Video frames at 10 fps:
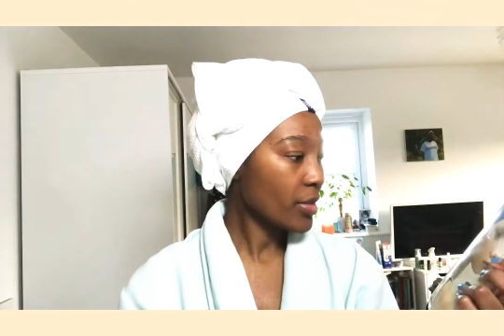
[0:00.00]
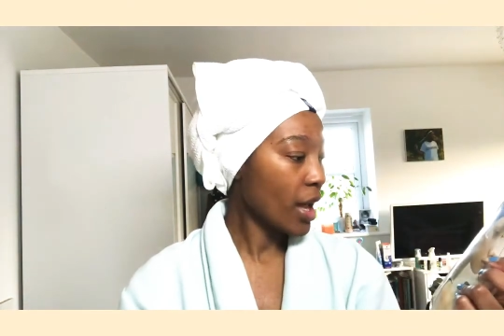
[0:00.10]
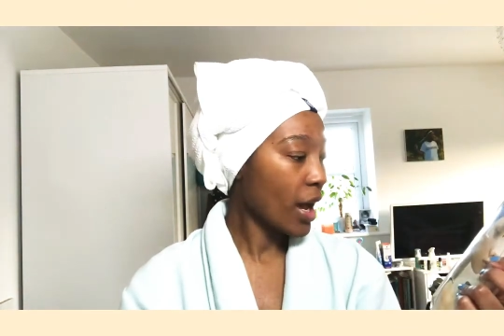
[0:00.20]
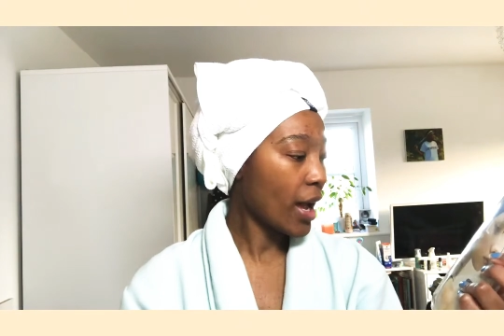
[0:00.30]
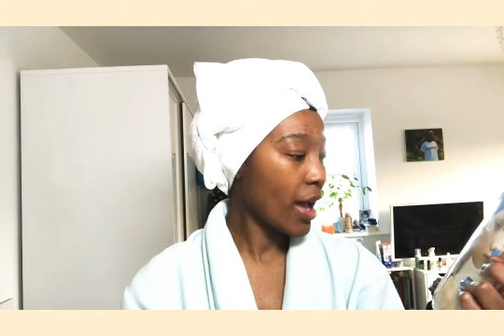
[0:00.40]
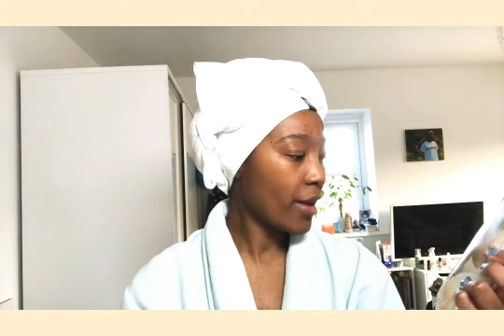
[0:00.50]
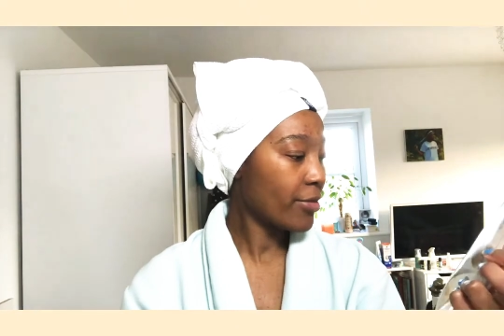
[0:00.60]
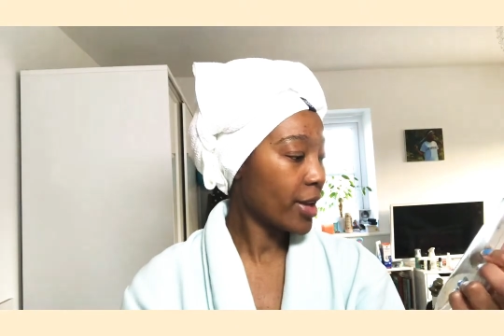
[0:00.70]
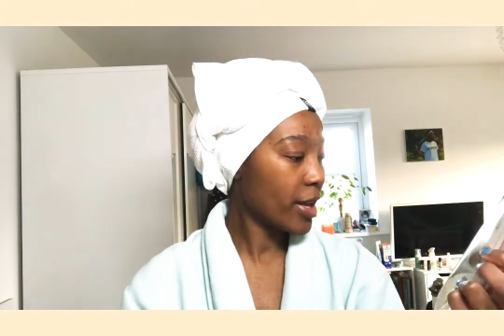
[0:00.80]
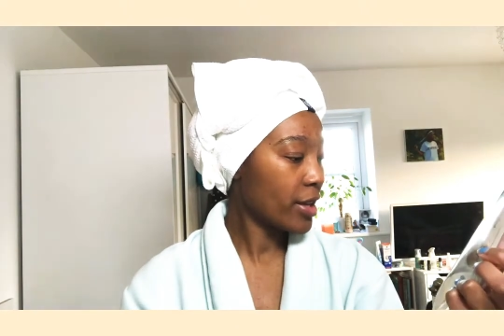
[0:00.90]
I have
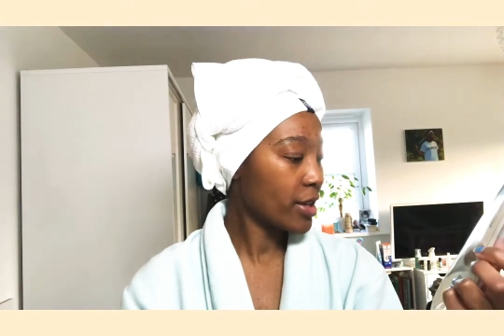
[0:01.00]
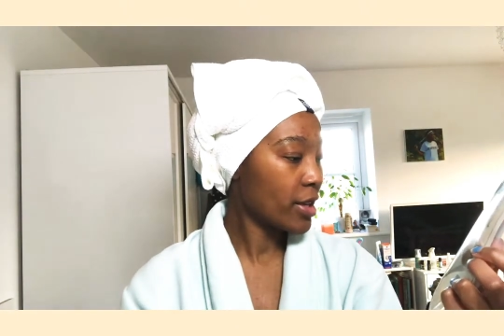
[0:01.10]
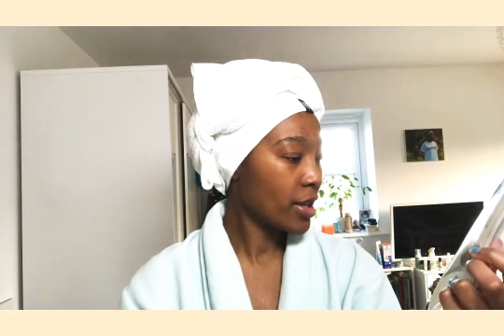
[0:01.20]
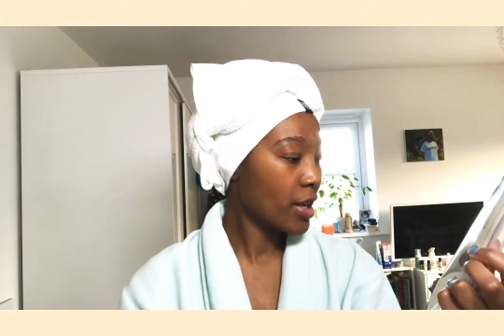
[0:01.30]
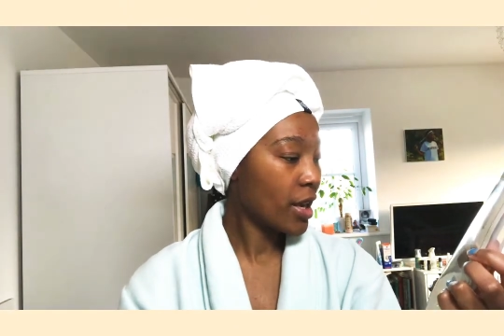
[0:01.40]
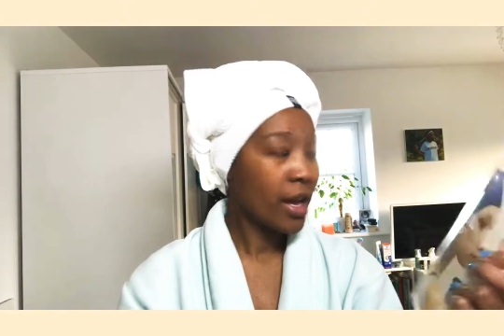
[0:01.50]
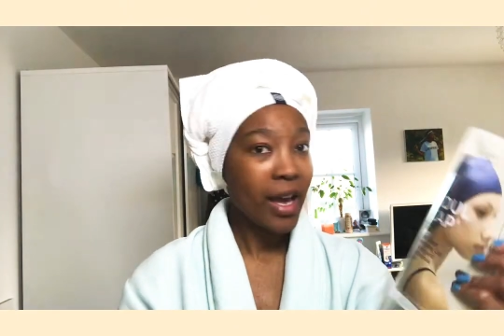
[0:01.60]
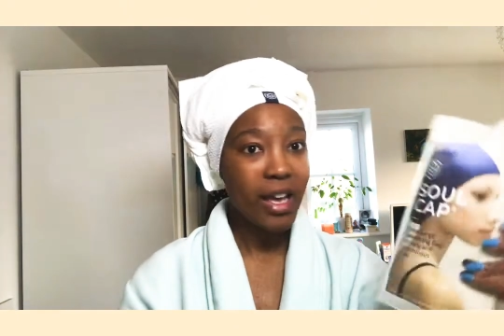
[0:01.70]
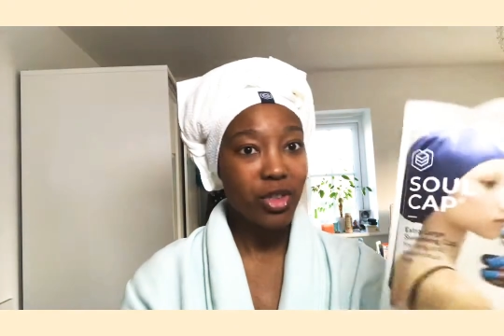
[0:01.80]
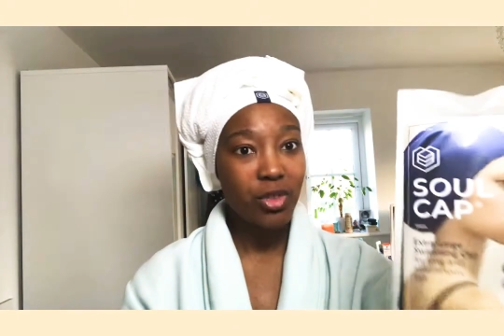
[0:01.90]
a
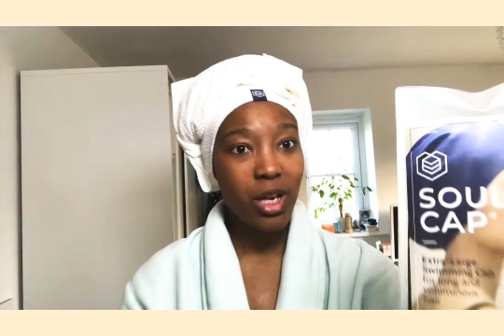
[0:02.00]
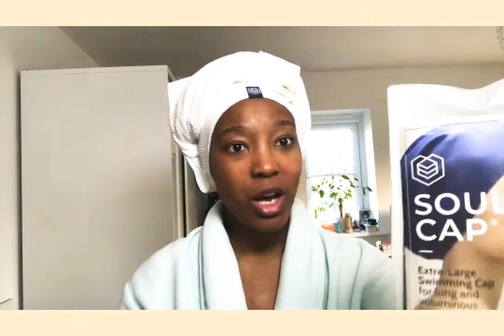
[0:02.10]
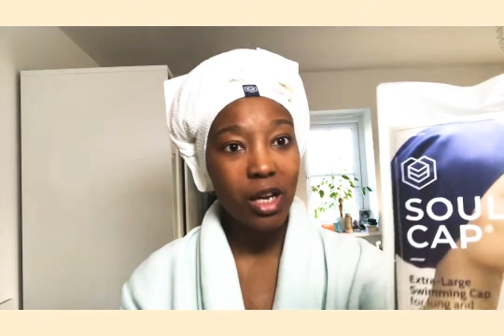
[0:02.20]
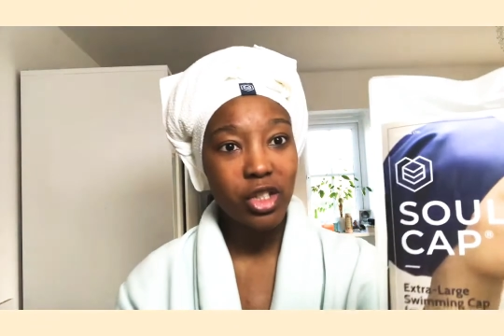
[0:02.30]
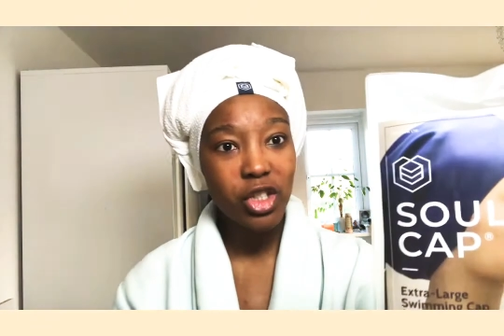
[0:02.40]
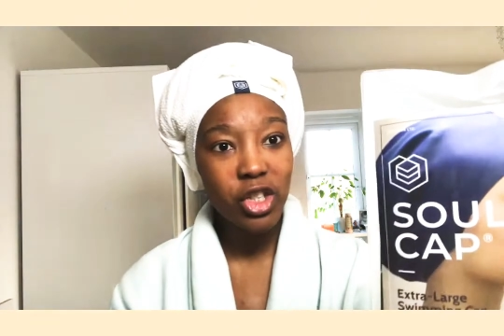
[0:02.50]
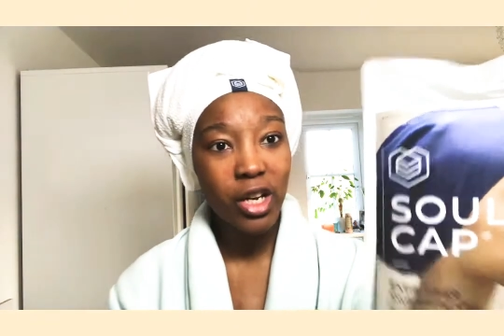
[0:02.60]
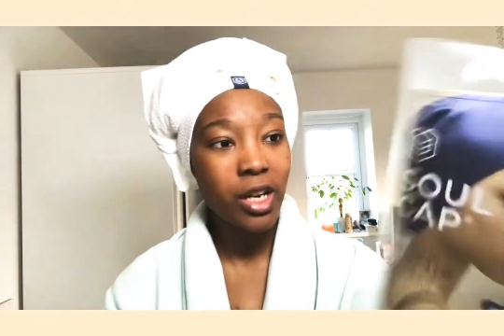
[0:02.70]
extra large,